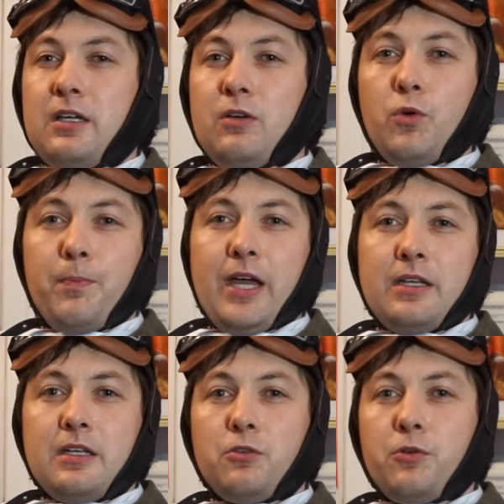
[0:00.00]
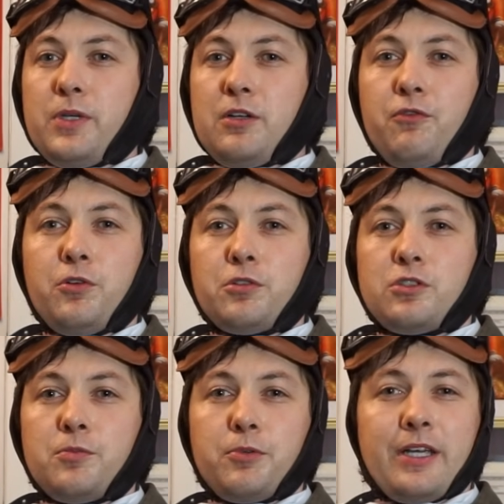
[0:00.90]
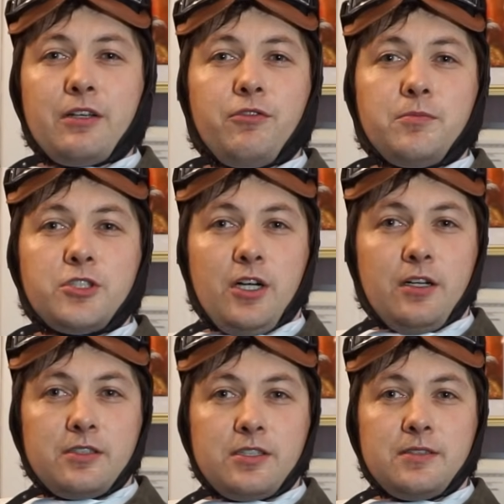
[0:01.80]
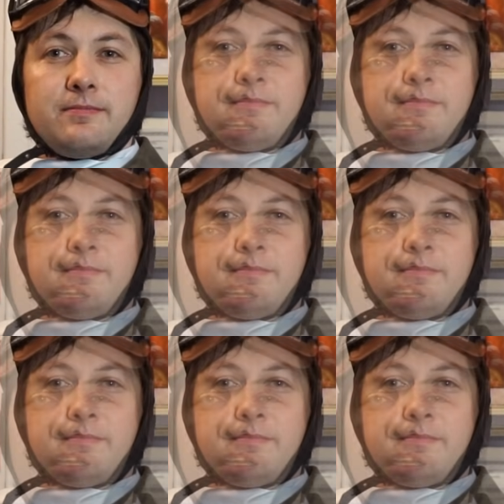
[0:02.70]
were padded or reinforced to protect from shocks.